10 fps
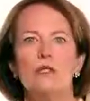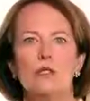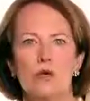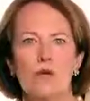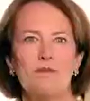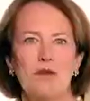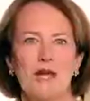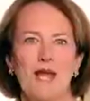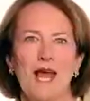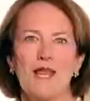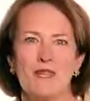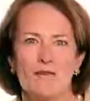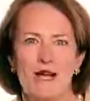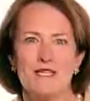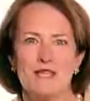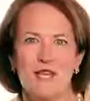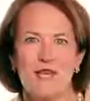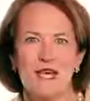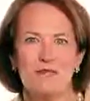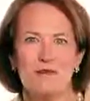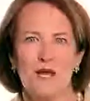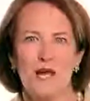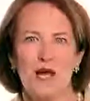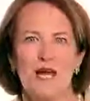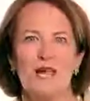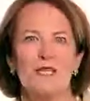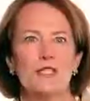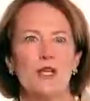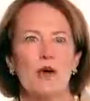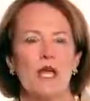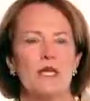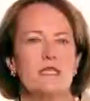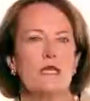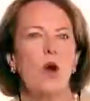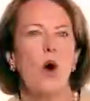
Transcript: Join me and the rest of the SBA in showcasing